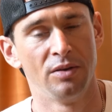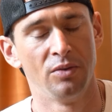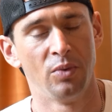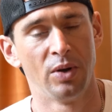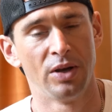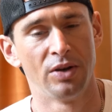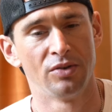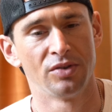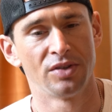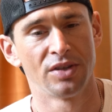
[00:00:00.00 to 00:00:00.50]

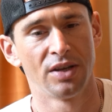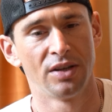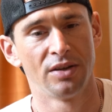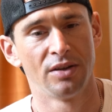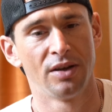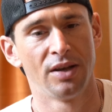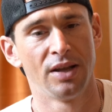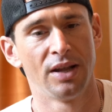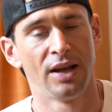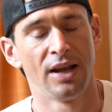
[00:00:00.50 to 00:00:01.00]
waiter said,
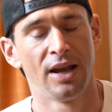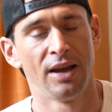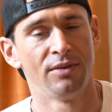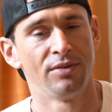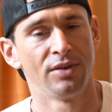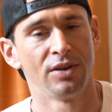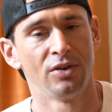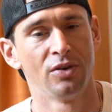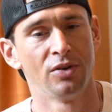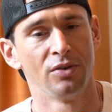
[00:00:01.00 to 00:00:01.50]
"And I have
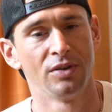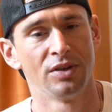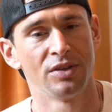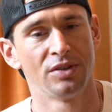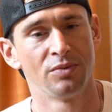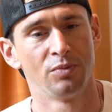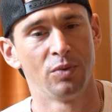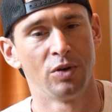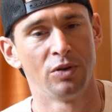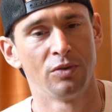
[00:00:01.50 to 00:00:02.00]
here
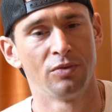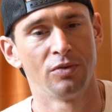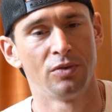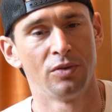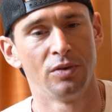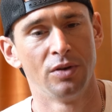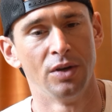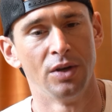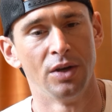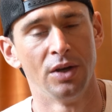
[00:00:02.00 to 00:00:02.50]
this
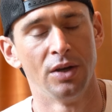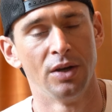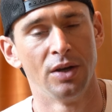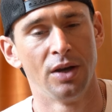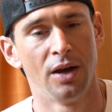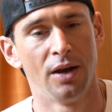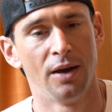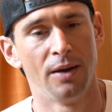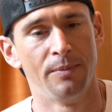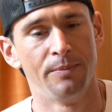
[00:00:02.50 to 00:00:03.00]
wonderful,
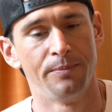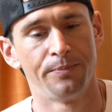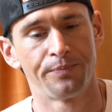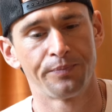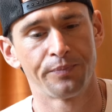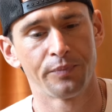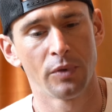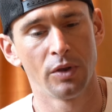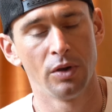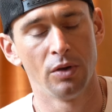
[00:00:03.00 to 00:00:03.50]
um,
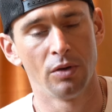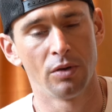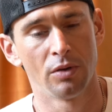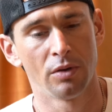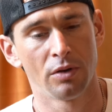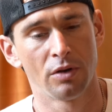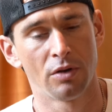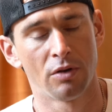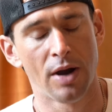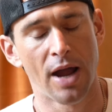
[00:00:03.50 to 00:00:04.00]
you know,
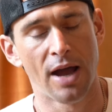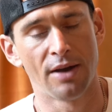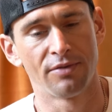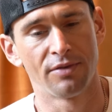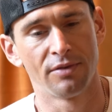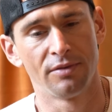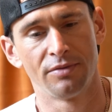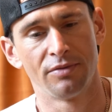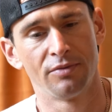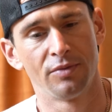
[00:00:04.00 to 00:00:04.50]
carafe
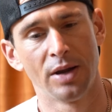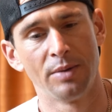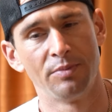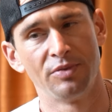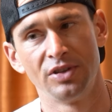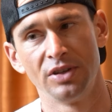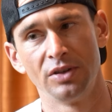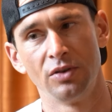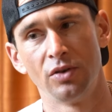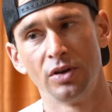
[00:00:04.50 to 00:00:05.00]
of
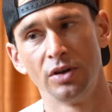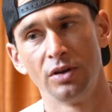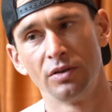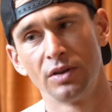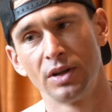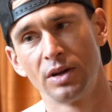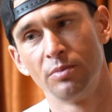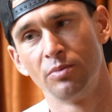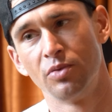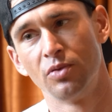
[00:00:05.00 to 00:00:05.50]
rapeseed oil
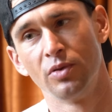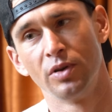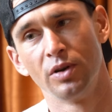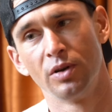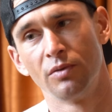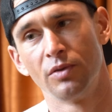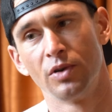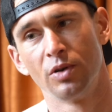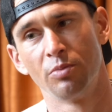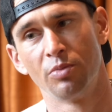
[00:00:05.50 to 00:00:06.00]
that pouring
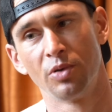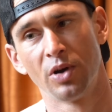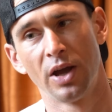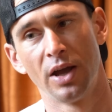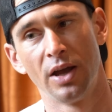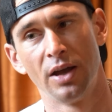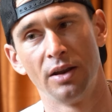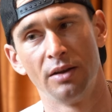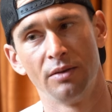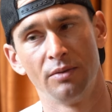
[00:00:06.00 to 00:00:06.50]
over your
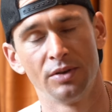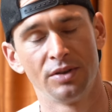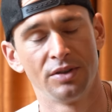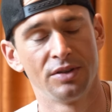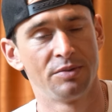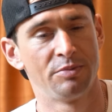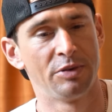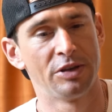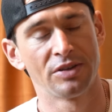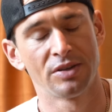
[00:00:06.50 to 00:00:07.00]
bread, which
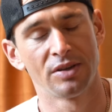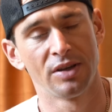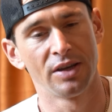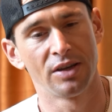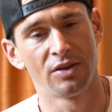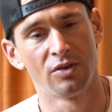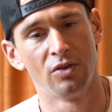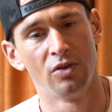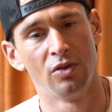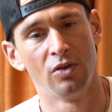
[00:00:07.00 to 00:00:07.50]
is basically like
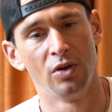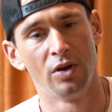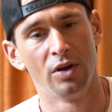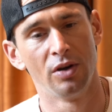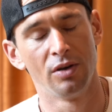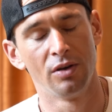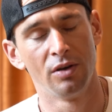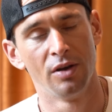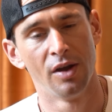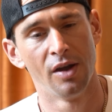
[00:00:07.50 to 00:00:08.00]
canola
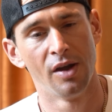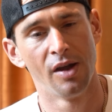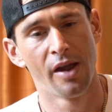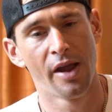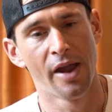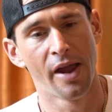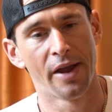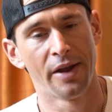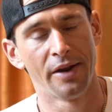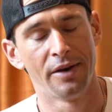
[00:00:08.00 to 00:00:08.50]
oil."
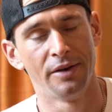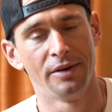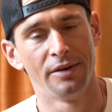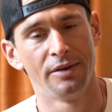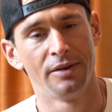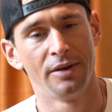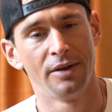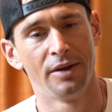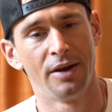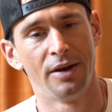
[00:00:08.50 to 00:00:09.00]
And
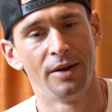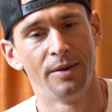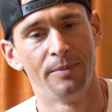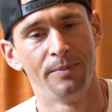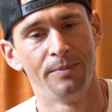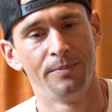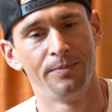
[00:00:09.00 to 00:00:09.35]
um,